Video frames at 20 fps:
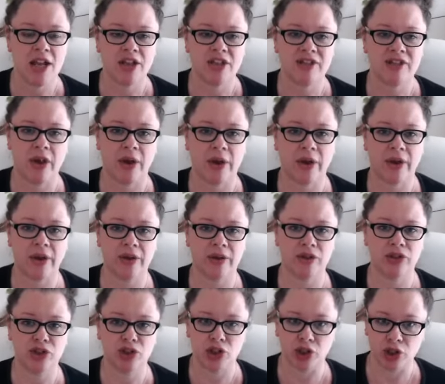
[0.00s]
So
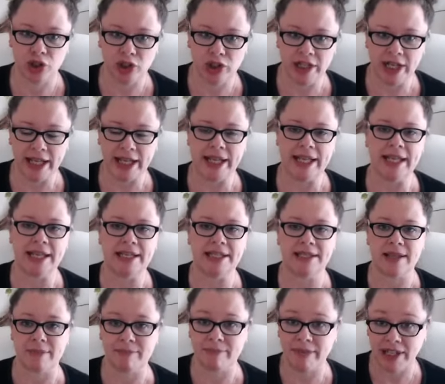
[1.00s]
June is
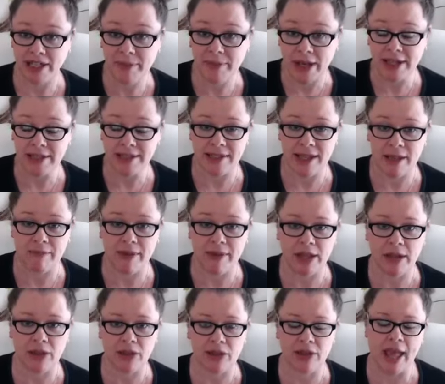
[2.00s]
Money Mindset
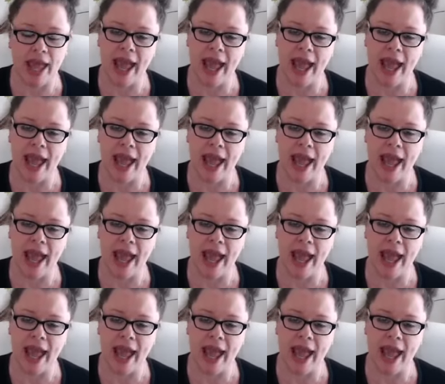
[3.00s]
Month,